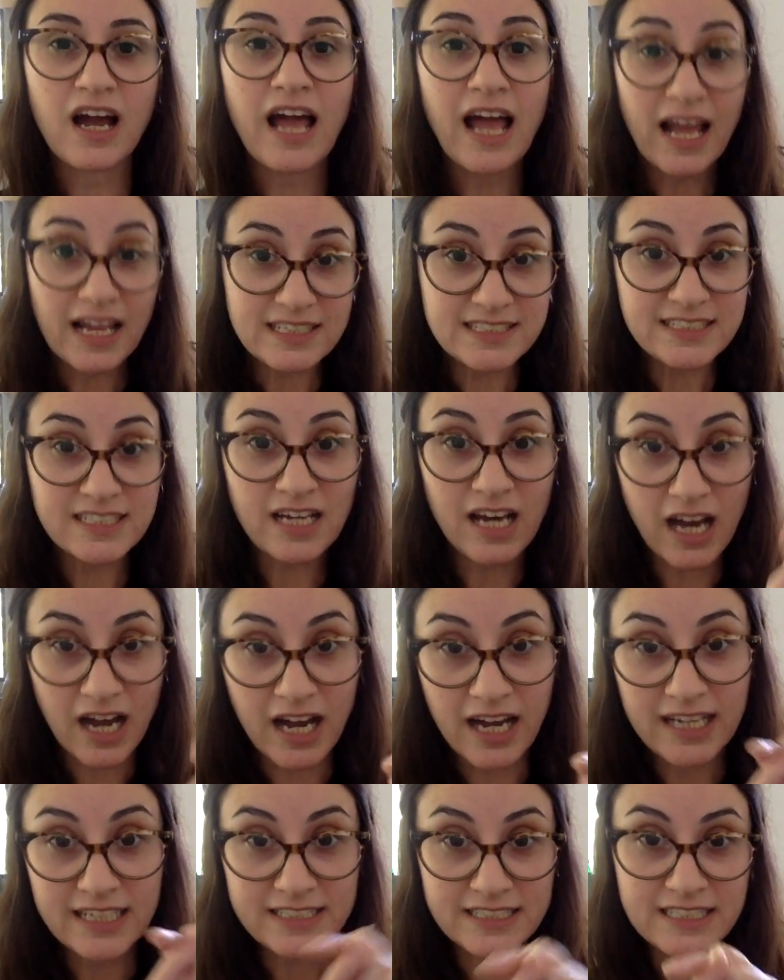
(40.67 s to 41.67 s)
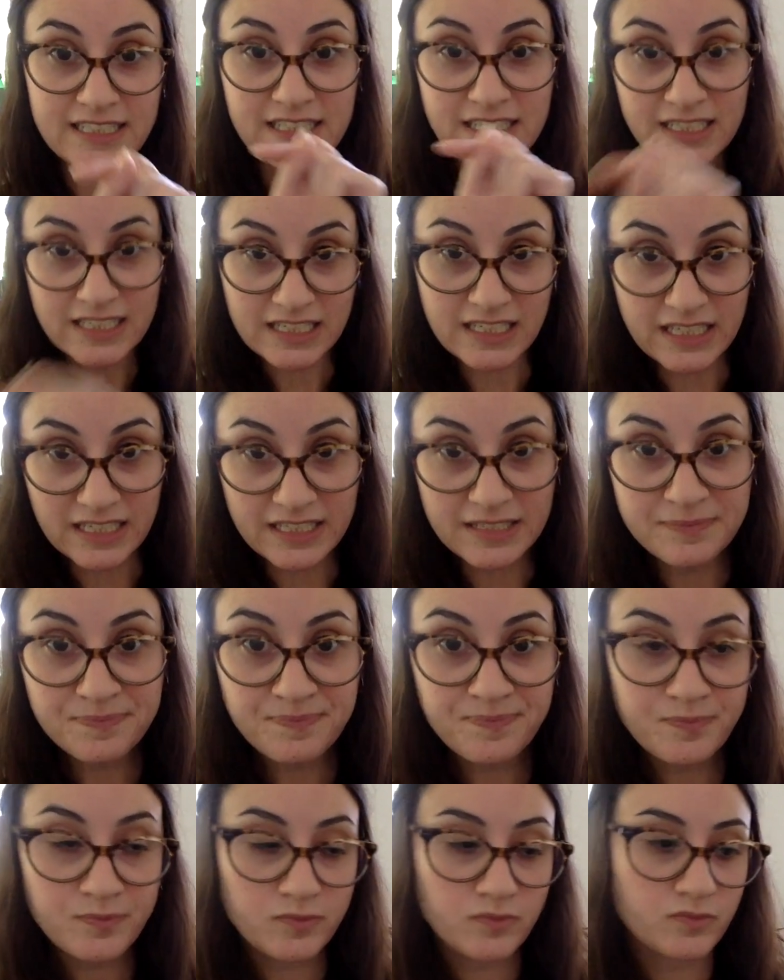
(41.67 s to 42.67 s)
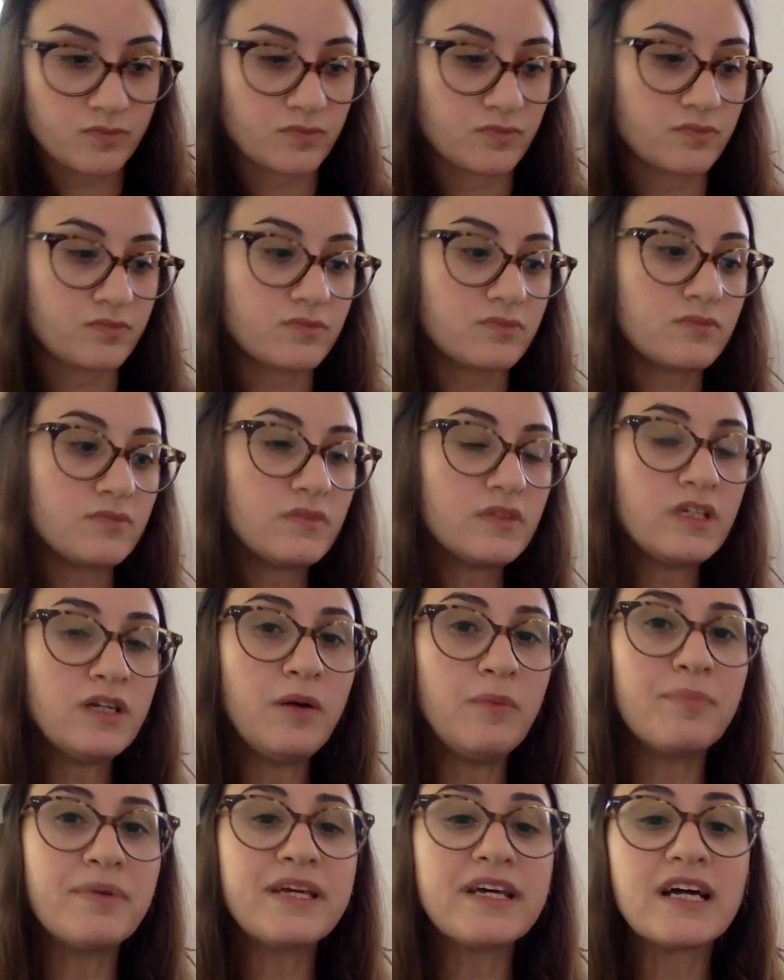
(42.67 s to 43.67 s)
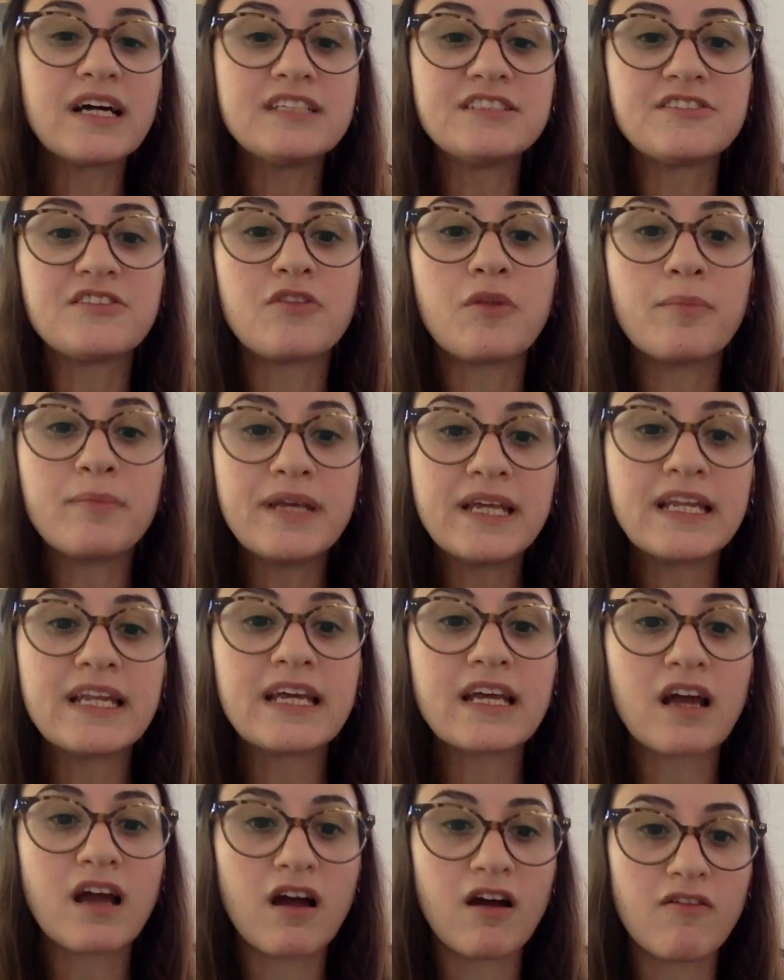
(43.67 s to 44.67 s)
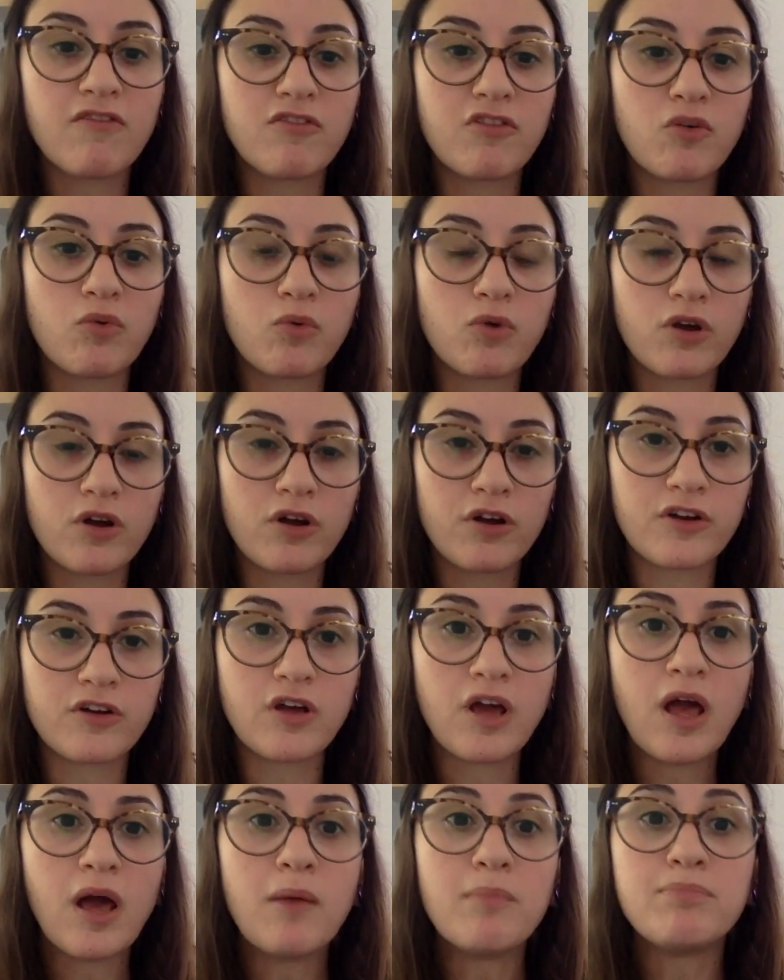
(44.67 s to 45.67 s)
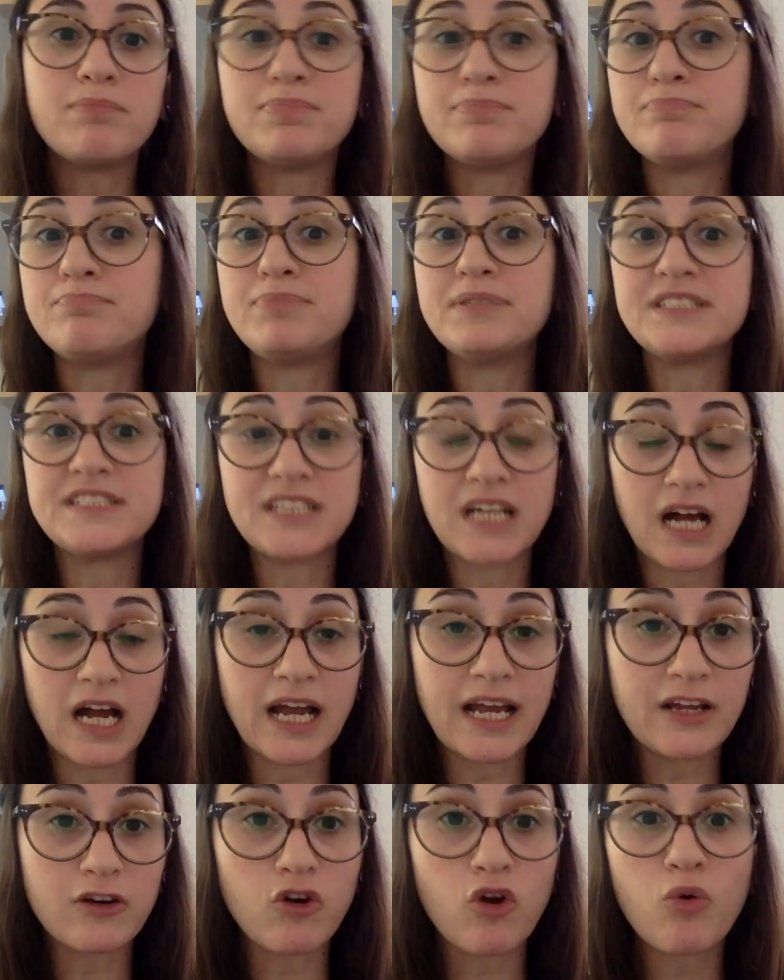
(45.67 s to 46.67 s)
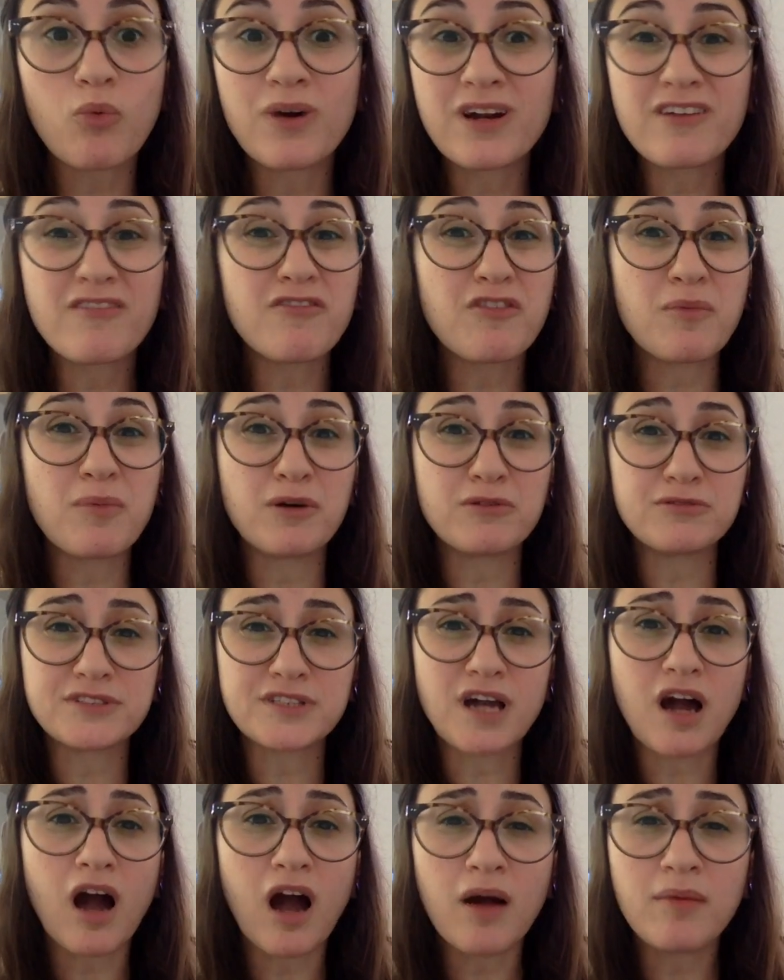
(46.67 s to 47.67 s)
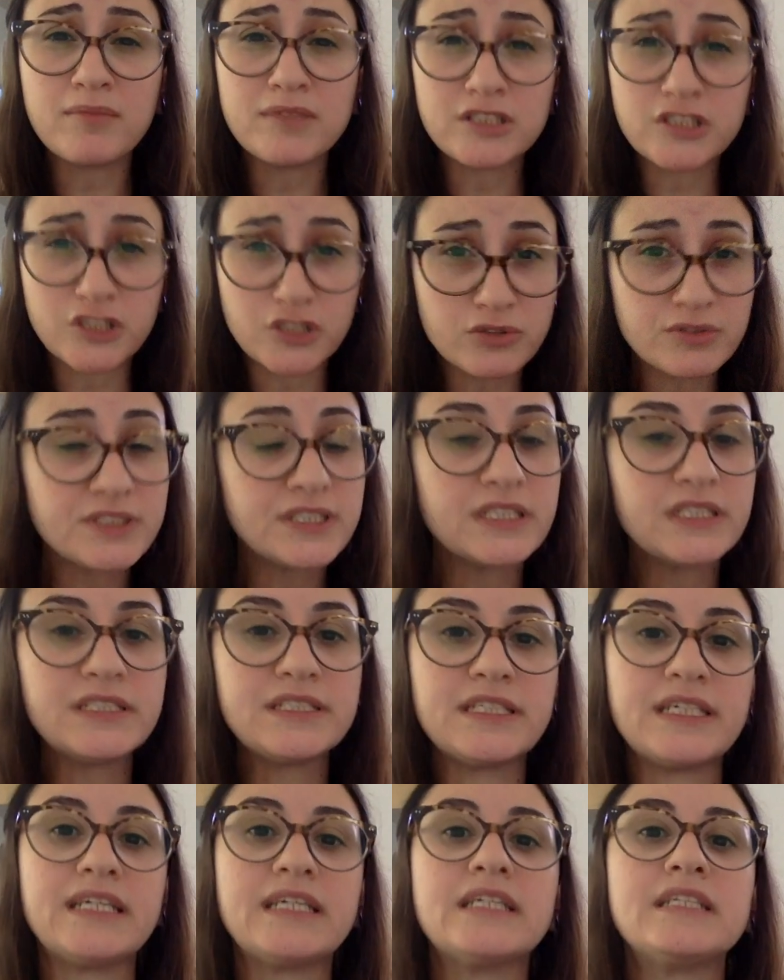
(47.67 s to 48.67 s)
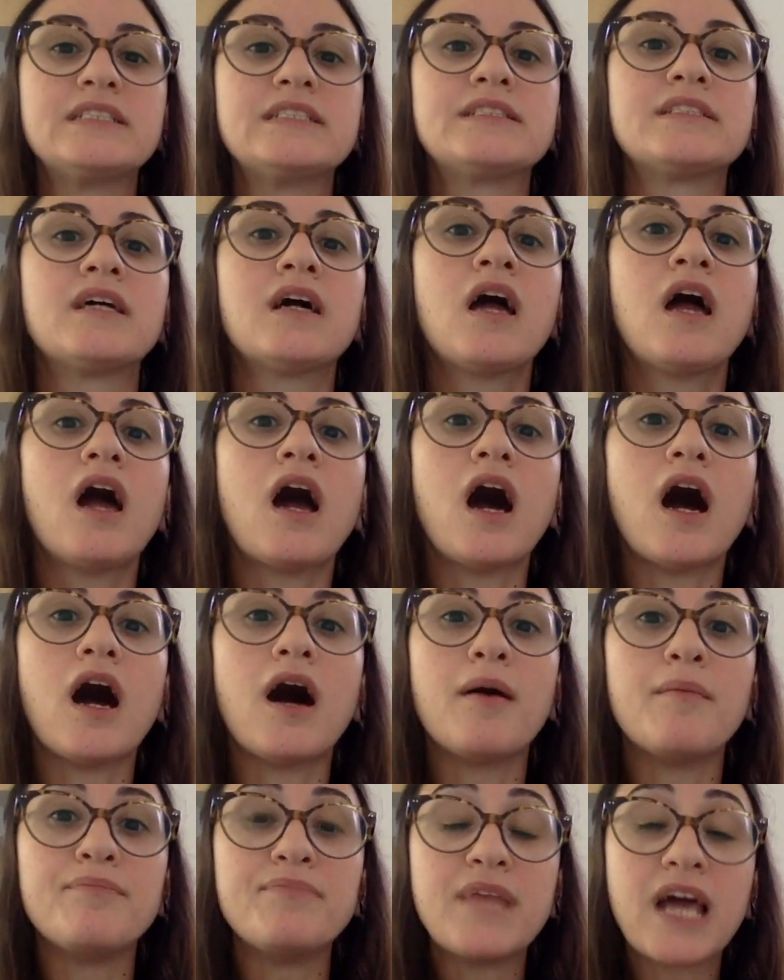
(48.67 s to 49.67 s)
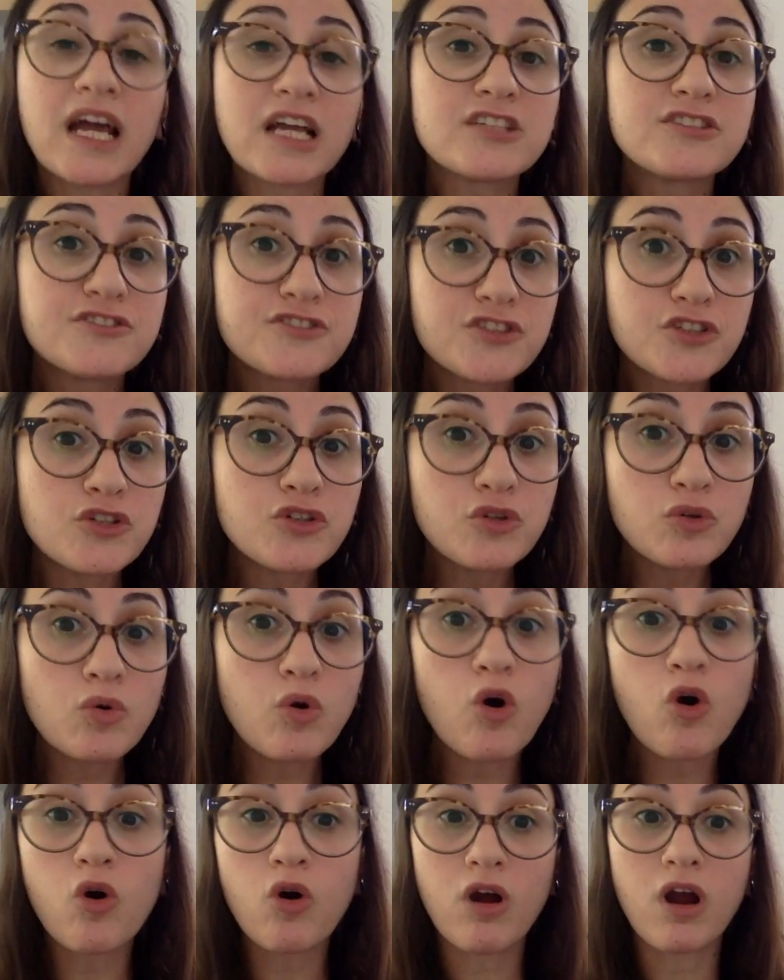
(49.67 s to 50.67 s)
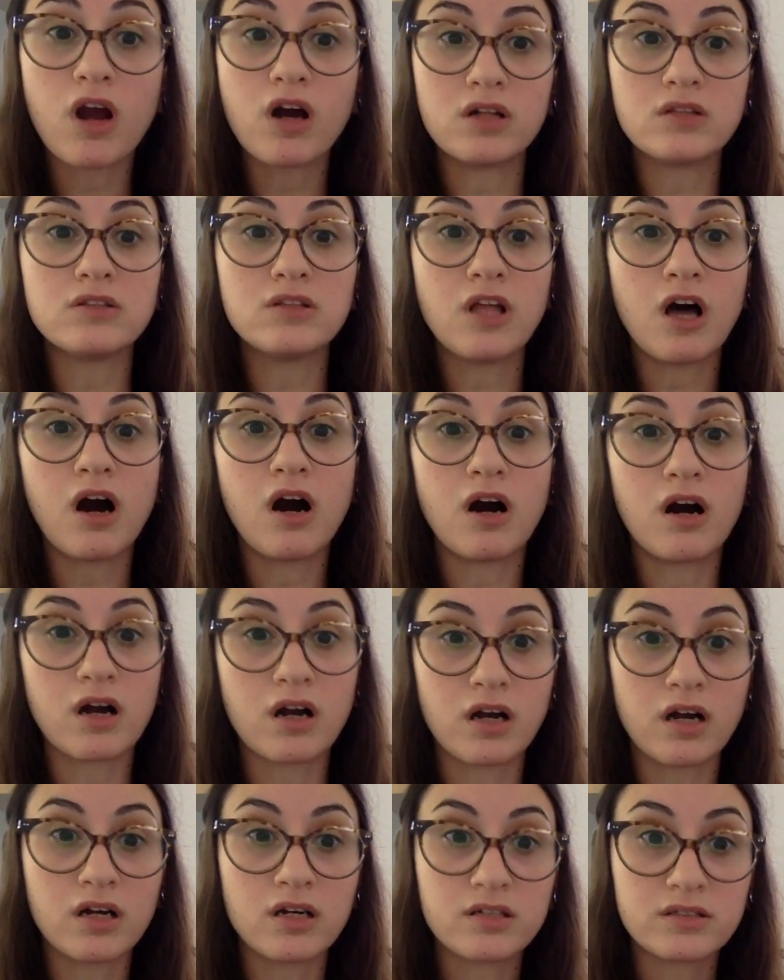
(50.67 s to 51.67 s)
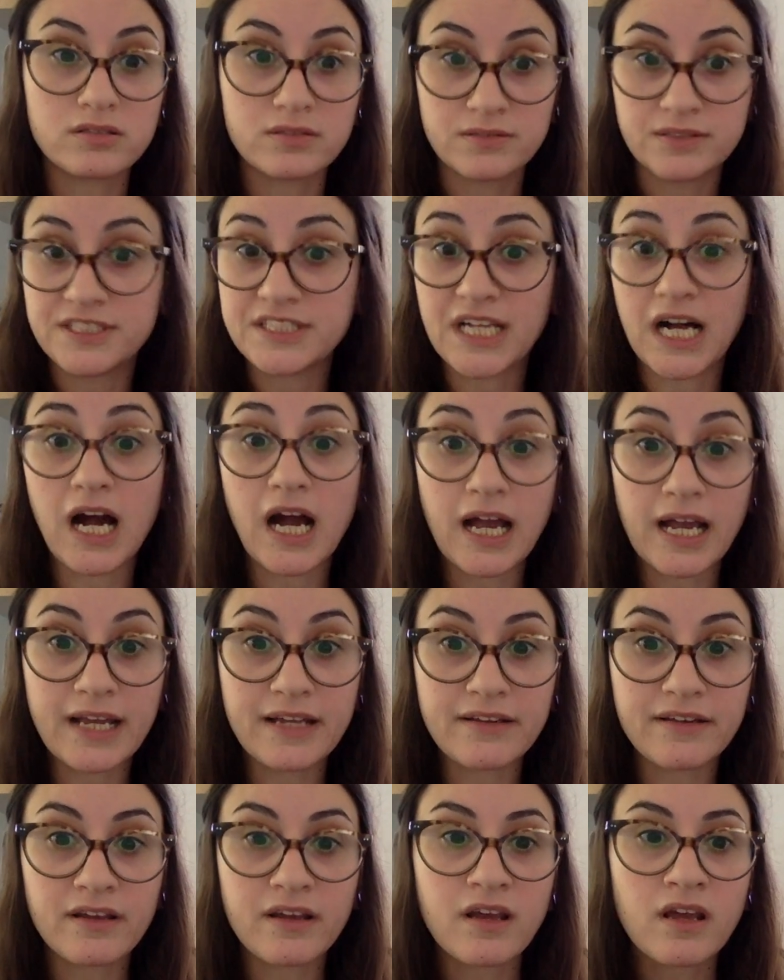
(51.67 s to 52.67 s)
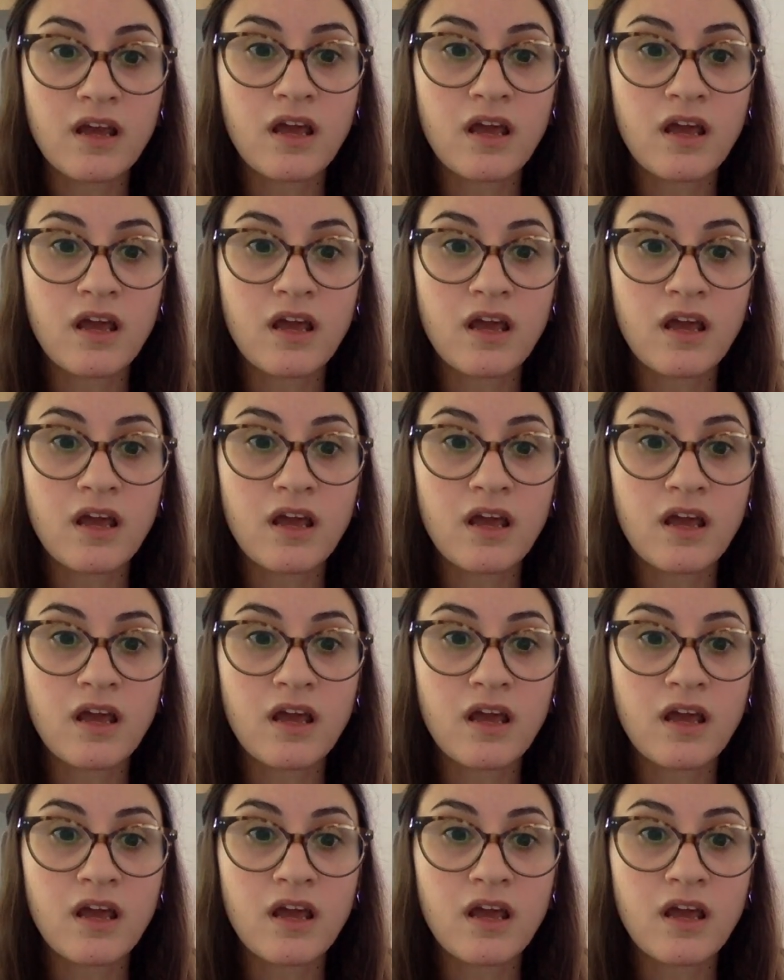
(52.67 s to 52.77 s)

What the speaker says: SIDE, because the meaning of the word beside, or one of the most common uses, is next to or alongside.